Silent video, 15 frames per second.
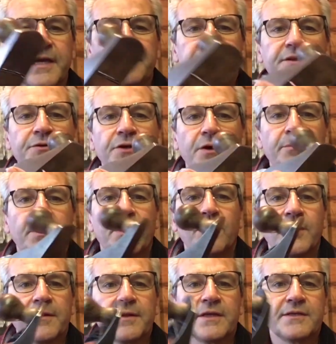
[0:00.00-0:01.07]
if you do go and buy
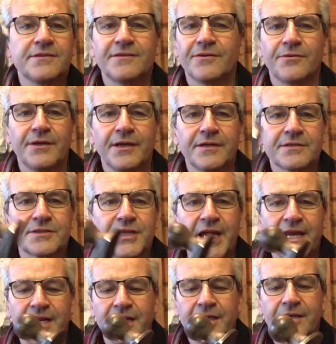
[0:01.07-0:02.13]
one of these, you don't need a
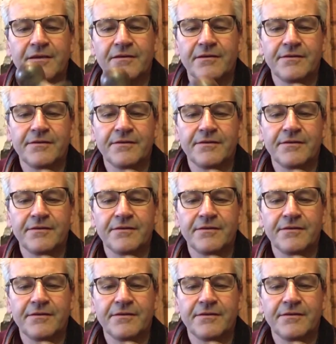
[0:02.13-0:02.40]
Stanley.